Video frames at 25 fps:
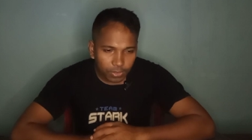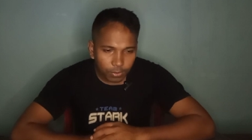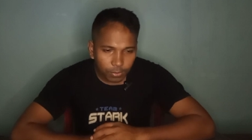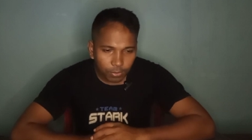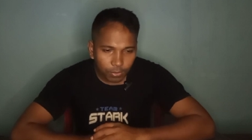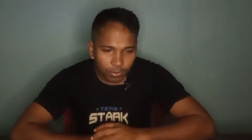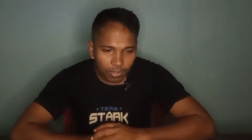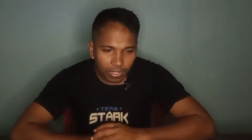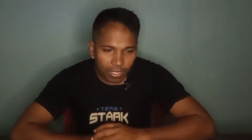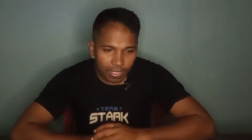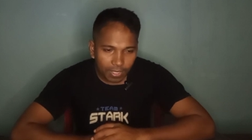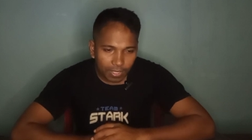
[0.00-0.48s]

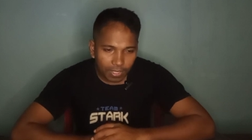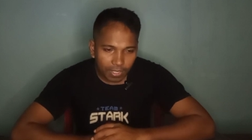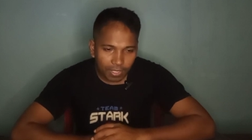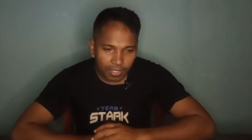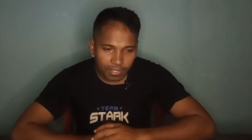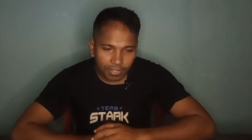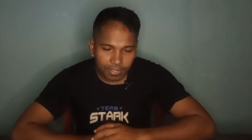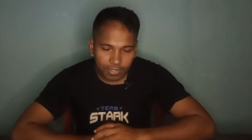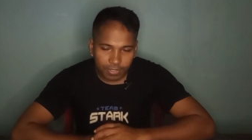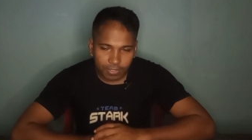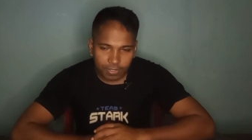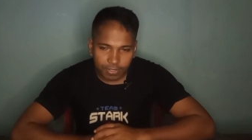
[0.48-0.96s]
Google
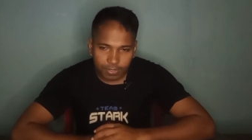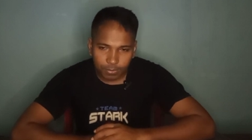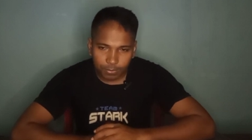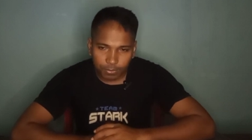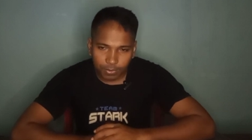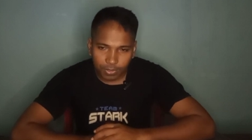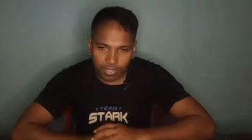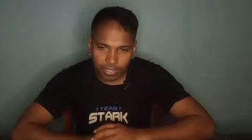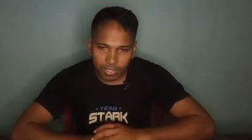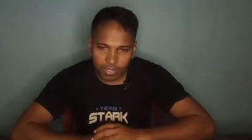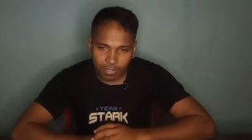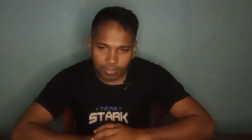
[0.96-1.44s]
Analytics,
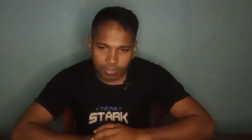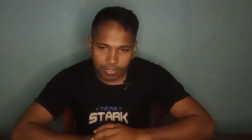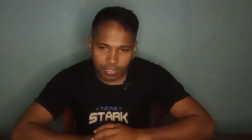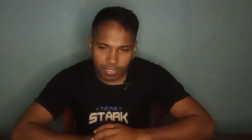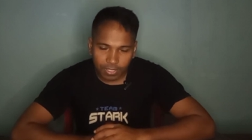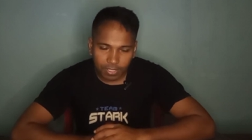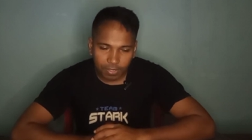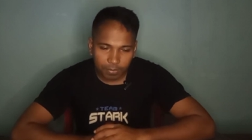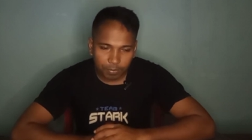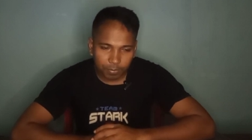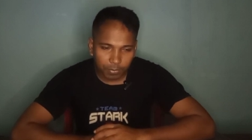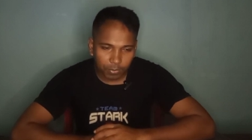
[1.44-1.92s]
we can
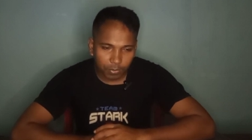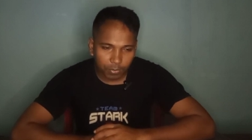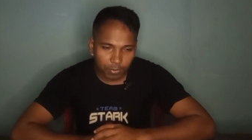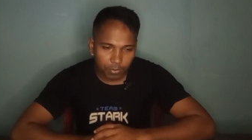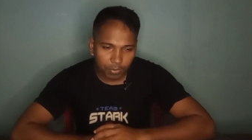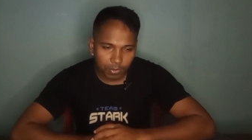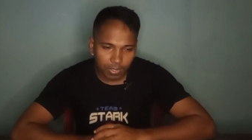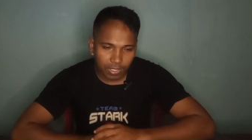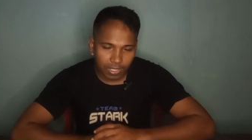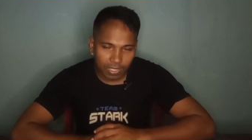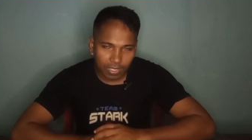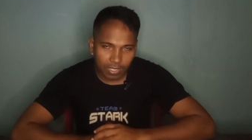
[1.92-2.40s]
set up
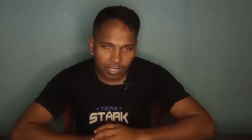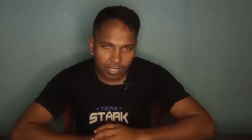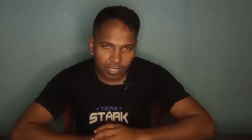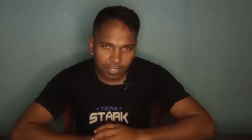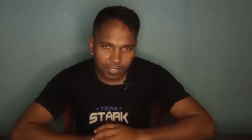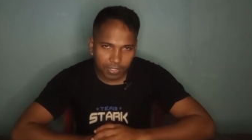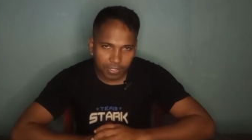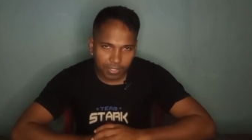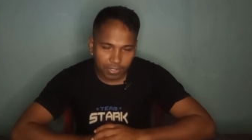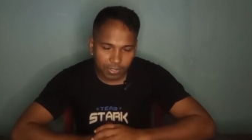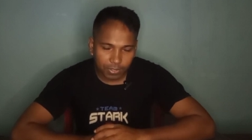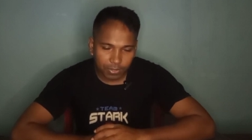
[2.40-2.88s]
Google
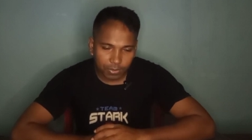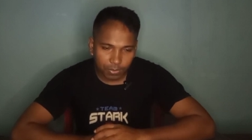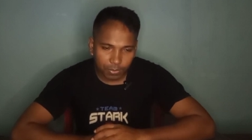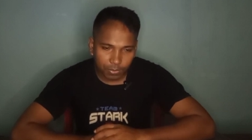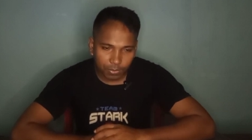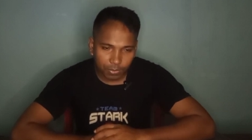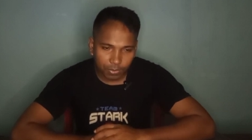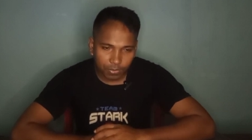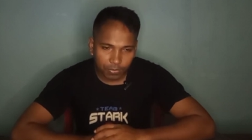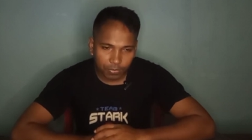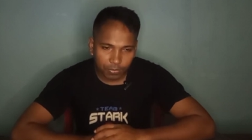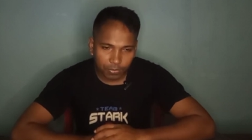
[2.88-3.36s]
Analytics
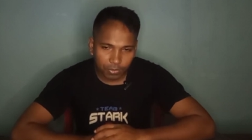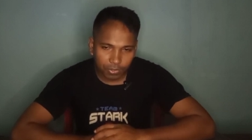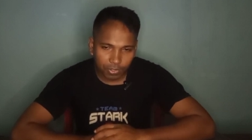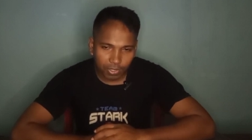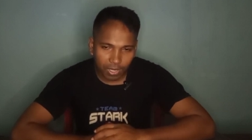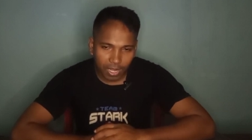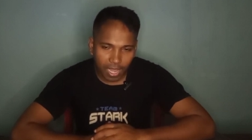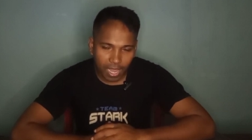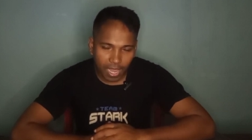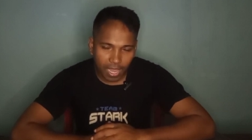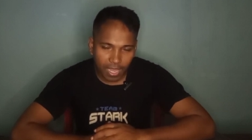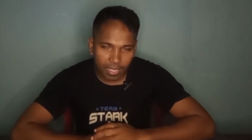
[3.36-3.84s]
code
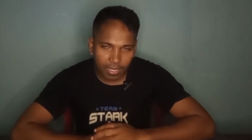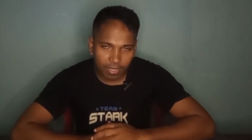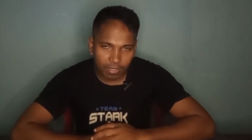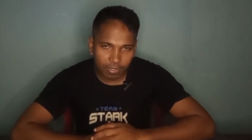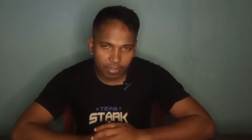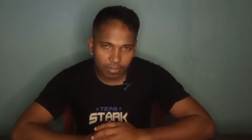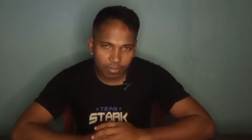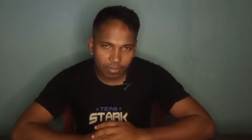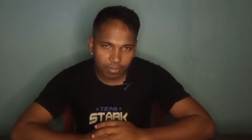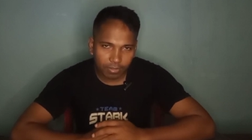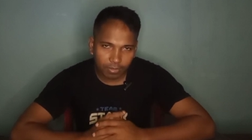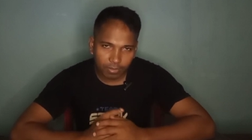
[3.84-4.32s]
for
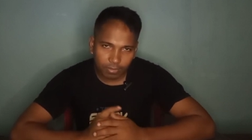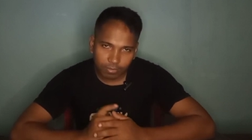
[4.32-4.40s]
higher.